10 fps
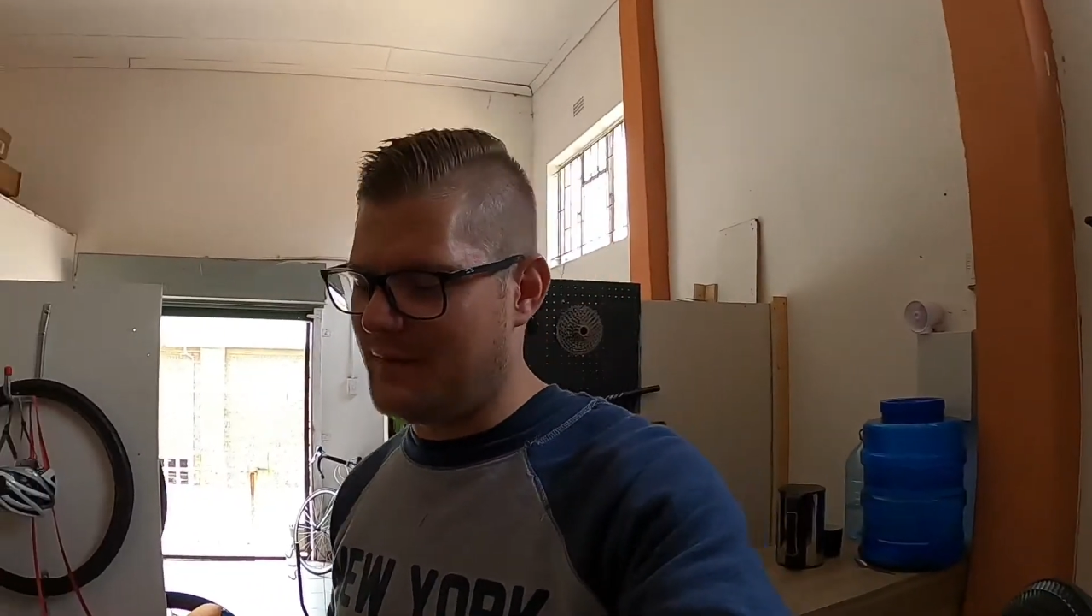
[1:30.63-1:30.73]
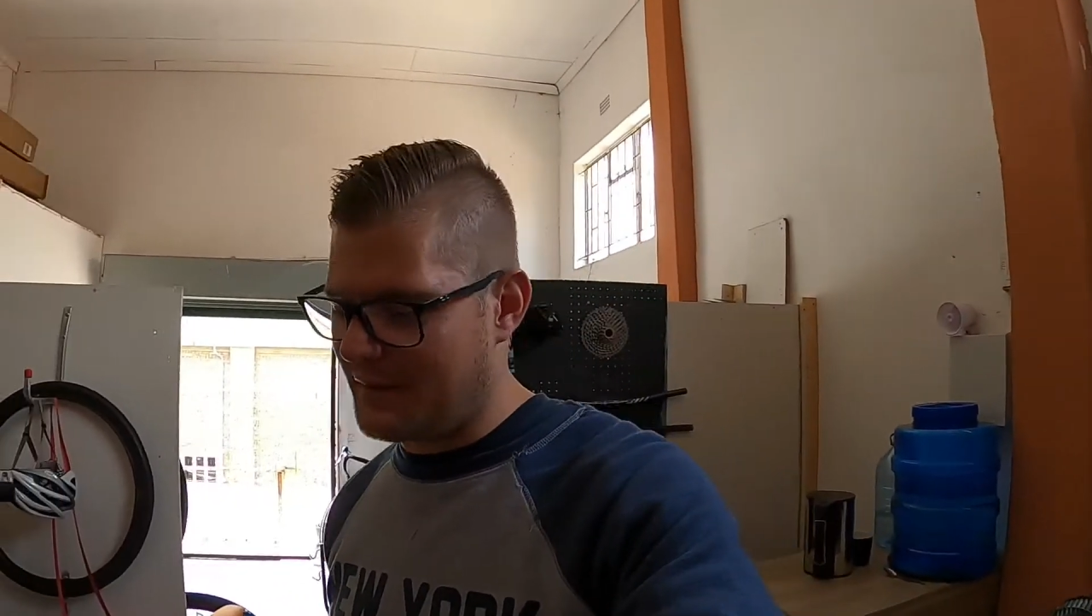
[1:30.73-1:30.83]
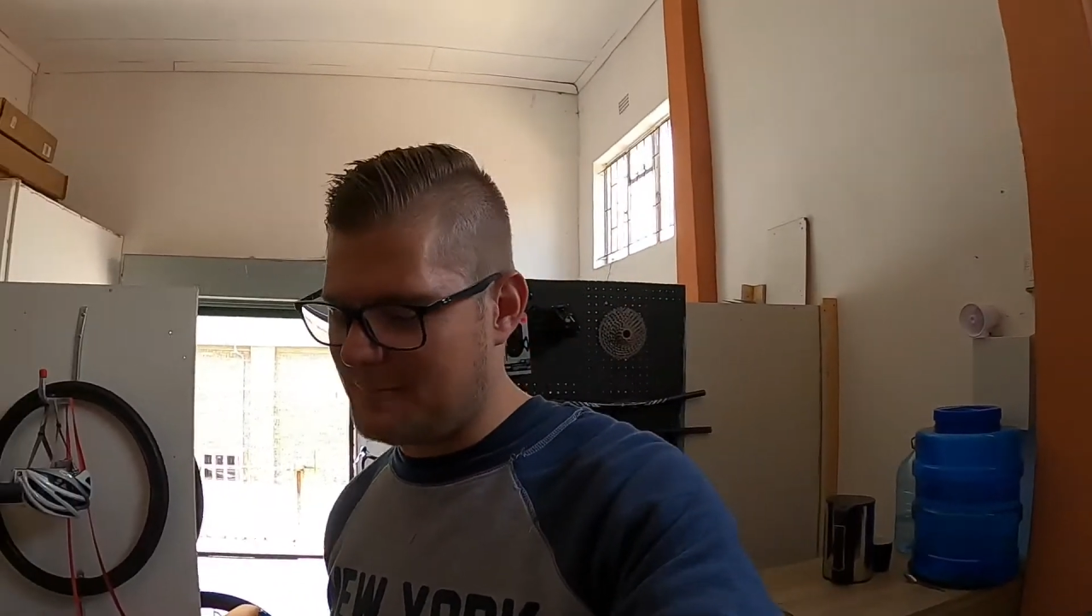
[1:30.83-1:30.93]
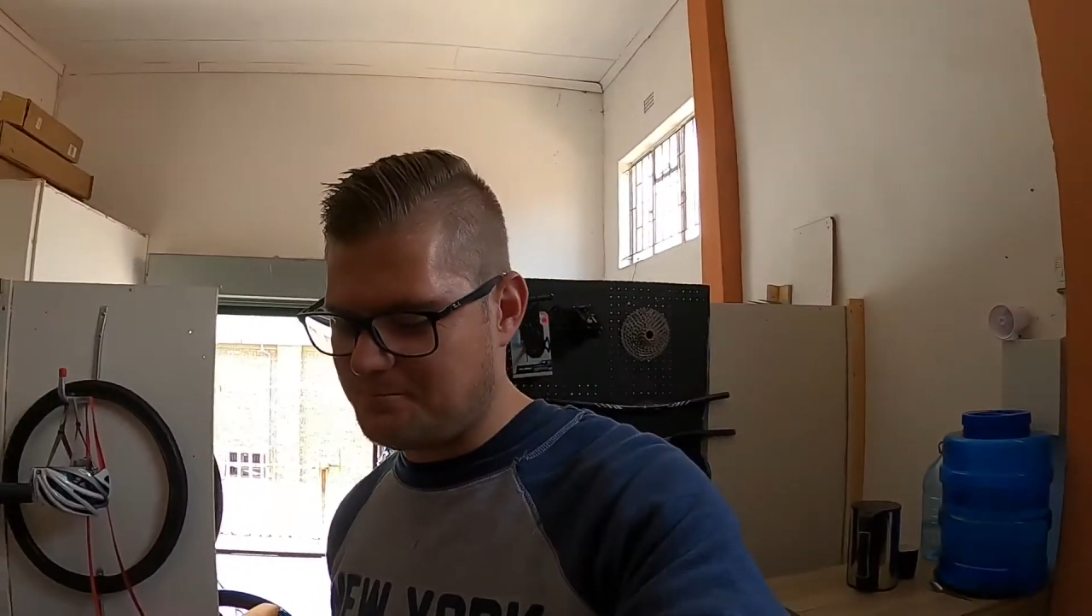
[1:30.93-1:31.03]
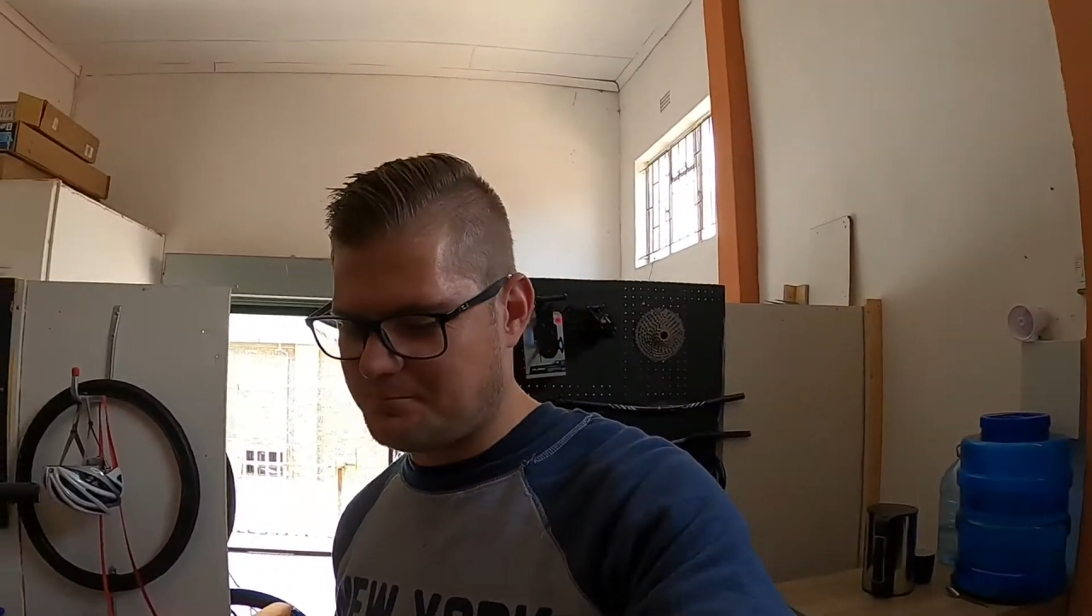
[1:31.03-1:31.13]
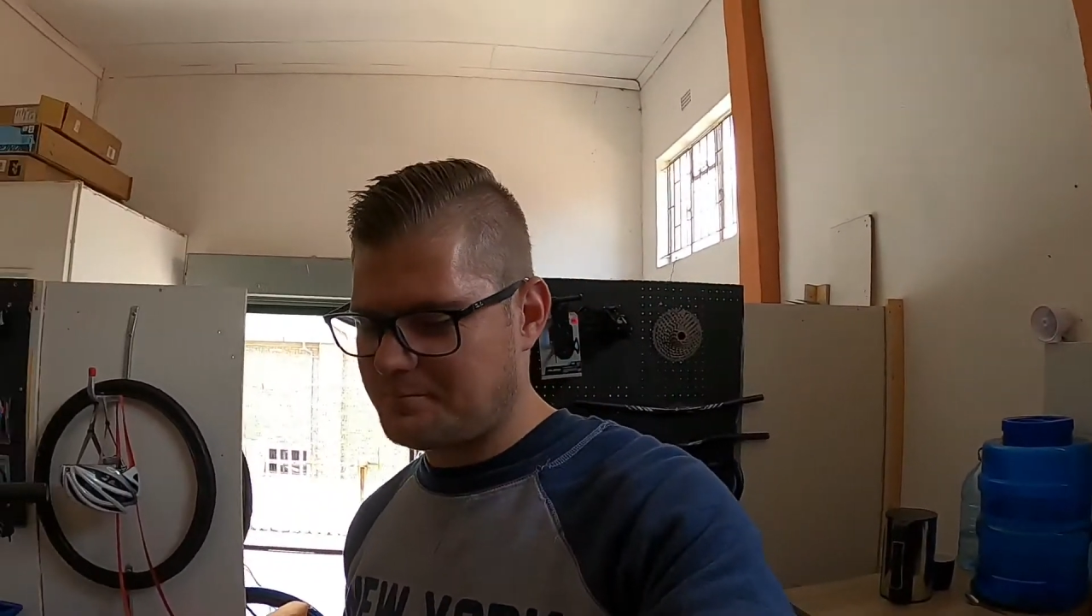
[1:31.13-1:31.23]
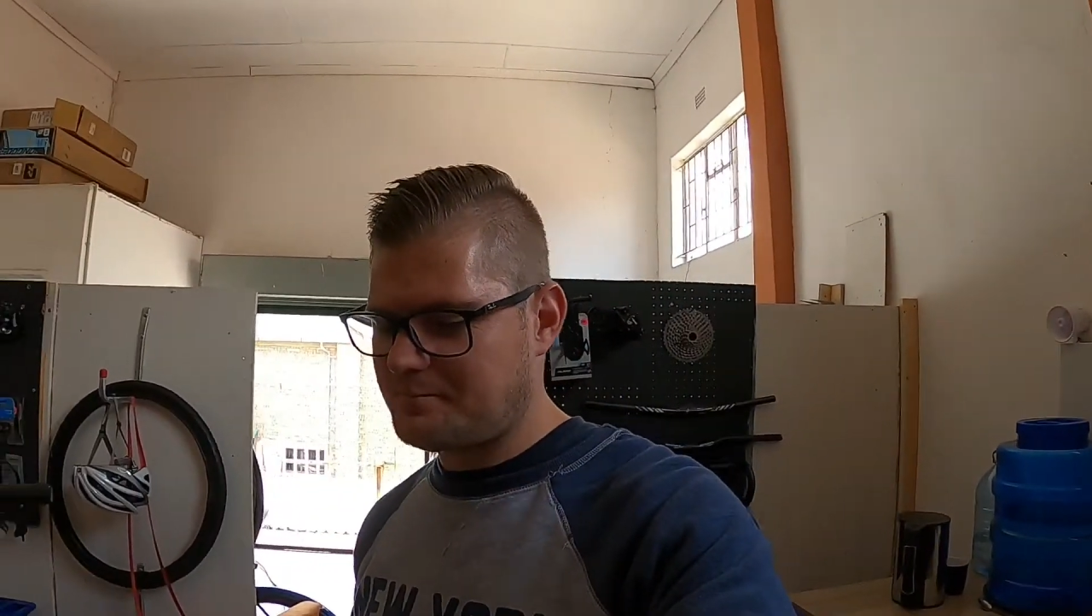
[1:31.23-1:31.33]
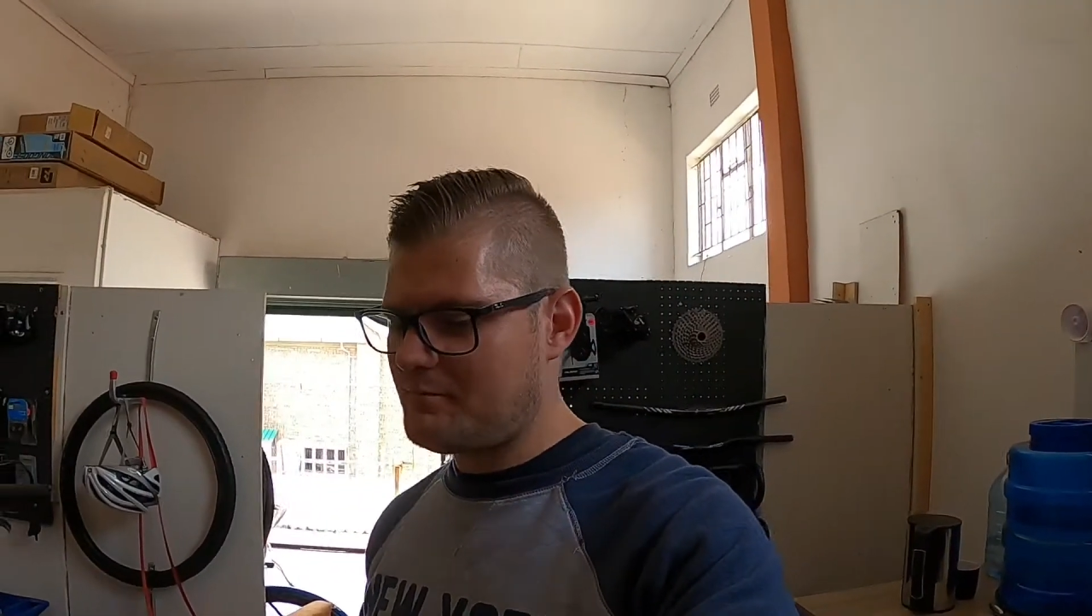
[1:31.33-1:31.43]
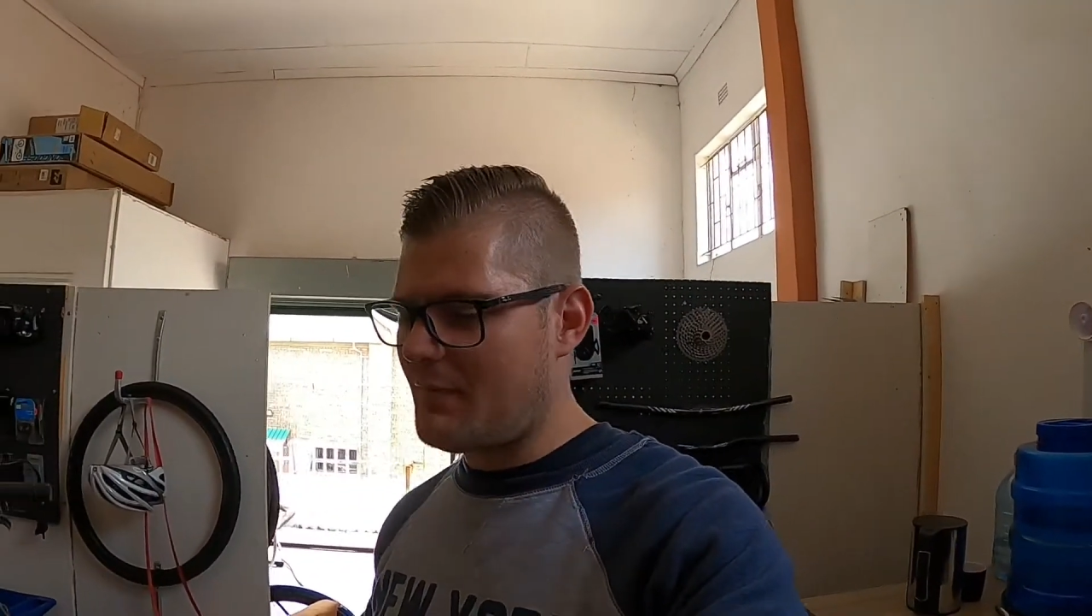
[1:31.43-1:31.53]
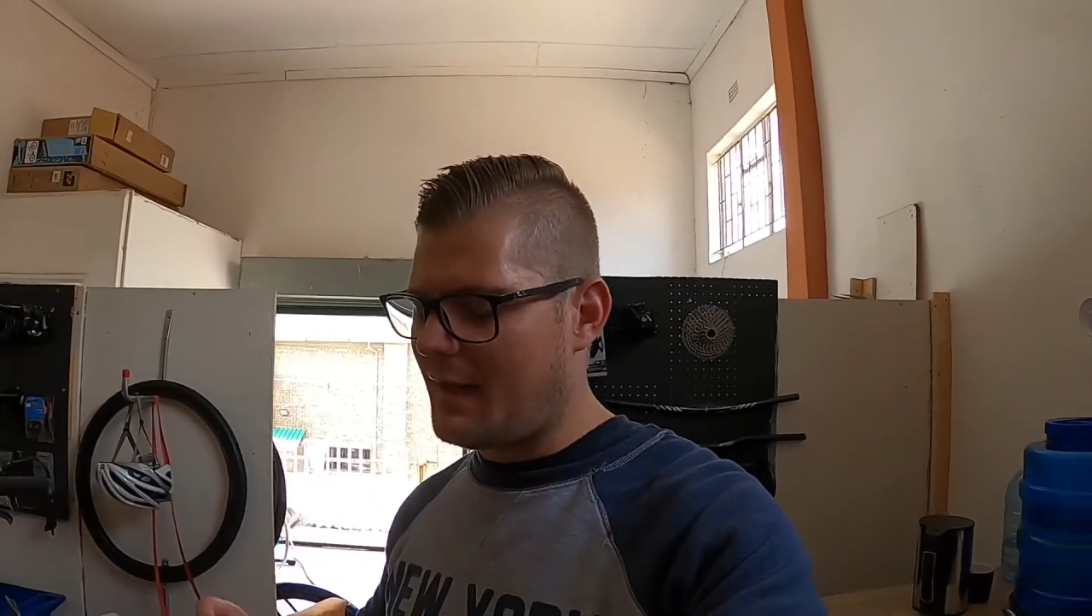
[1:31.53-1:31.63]
bike,
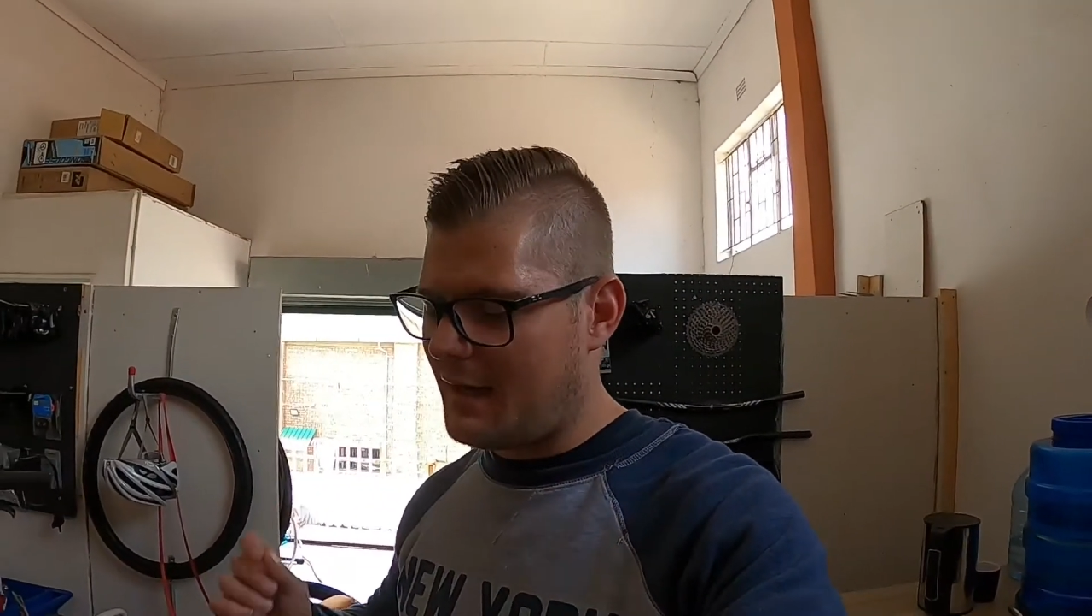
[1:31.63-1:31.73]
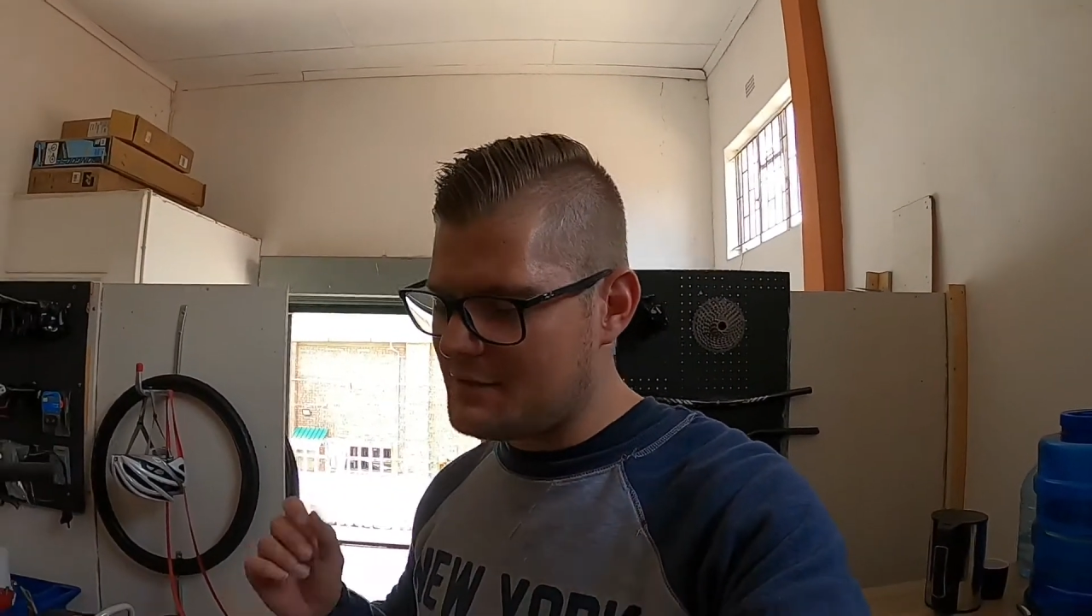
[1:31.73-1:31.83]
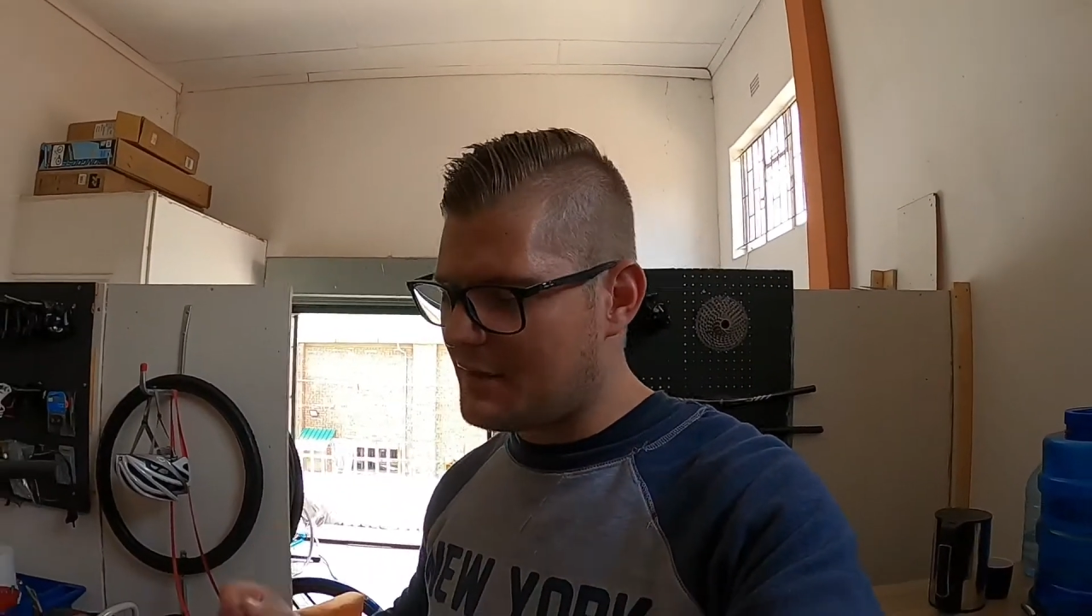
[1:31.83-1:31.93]
and